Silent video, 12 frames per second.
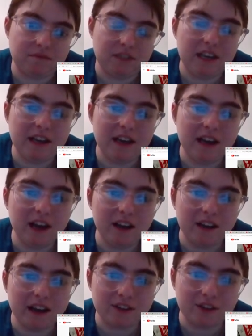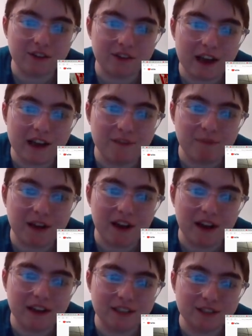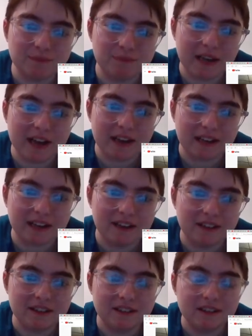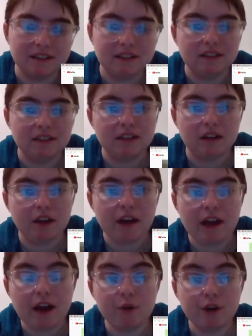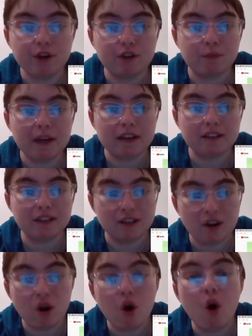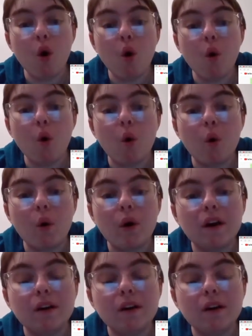He has a knife behind his back? How unexpected! Oh!